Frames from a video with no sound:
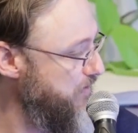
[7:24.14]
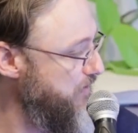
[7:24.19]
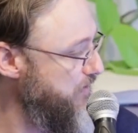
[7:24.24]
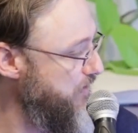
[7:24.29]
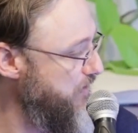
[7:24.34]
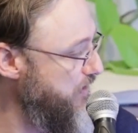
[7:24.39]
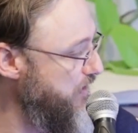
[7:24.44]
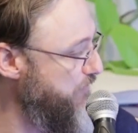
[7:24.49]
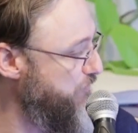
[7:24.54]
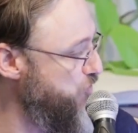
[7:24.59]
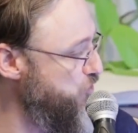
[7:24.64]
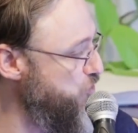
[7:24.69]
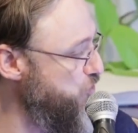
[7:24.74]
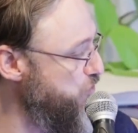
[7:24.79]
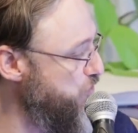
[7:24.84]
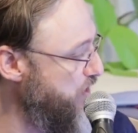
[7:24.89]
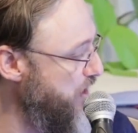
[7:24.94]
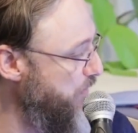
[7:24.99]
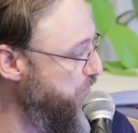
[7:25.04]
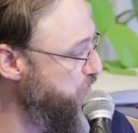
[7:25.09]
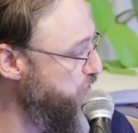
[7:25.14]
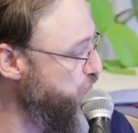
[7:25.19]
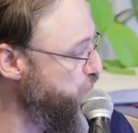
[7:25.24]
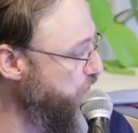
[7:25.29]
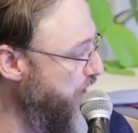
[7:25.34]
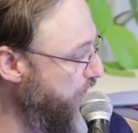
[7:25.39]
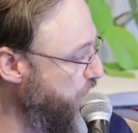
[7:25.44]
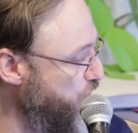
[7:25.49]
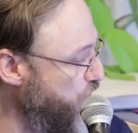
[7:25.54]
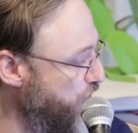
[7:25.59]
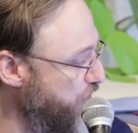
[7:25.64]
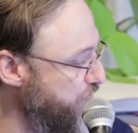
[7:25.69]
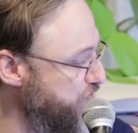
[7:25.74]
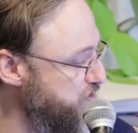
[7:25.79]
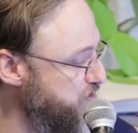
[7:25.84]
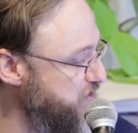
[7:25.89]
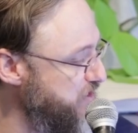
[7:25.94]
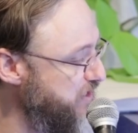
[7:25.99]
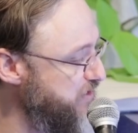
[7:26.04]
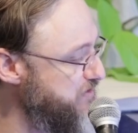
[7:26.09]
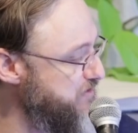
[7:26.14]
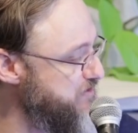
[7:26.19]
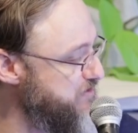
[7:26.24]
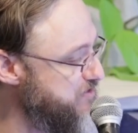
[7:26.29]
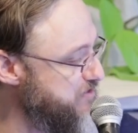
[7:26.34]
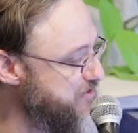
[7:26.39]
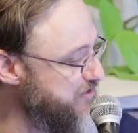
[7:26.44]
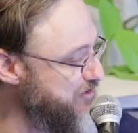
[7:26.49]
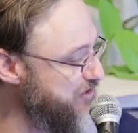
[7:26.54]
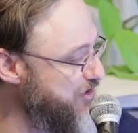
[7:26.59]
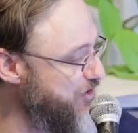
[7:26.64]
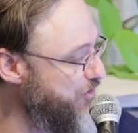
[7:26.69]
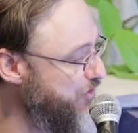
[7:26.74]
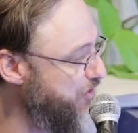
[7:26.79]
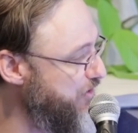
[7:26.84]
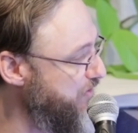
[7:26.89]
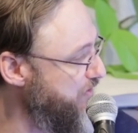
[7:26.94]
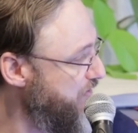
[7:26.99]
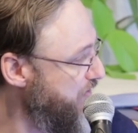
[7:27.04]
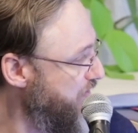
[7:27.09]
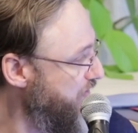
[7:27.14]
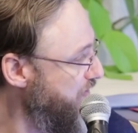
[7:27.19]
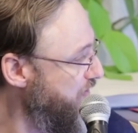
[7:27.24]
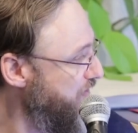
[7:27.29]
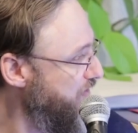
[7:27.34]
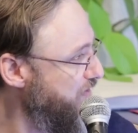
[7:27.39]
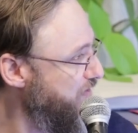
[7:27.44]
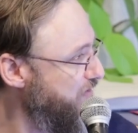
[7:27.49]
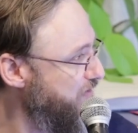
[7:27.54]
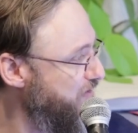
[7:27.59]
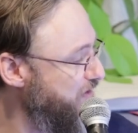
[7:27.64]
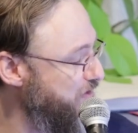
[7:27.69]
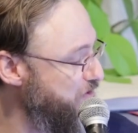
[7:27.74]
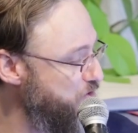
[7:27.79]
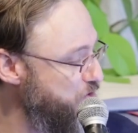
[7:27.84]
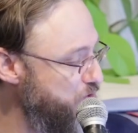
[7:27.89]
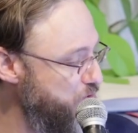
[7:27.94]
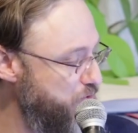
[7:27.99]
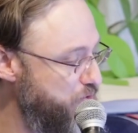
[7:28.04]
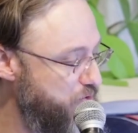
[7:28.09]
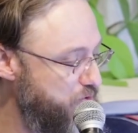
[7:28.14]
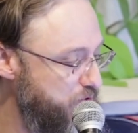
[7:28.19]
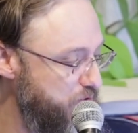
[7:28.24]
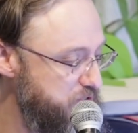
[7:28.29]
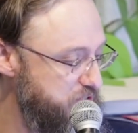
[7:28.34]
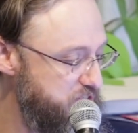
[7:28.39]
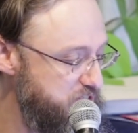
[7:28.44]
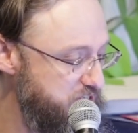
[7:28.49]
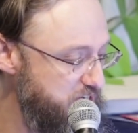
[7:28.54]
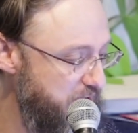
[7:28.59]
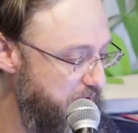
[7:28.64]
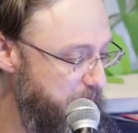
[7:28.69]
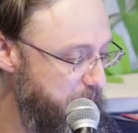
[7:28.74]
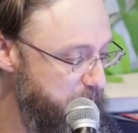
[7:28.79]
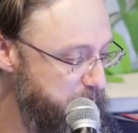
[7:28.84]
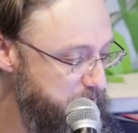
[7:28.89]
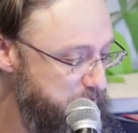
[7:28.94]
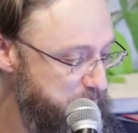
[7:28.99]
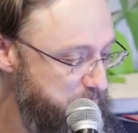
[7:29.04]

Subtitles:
If you kept a record of sins, Lord, then who could stand?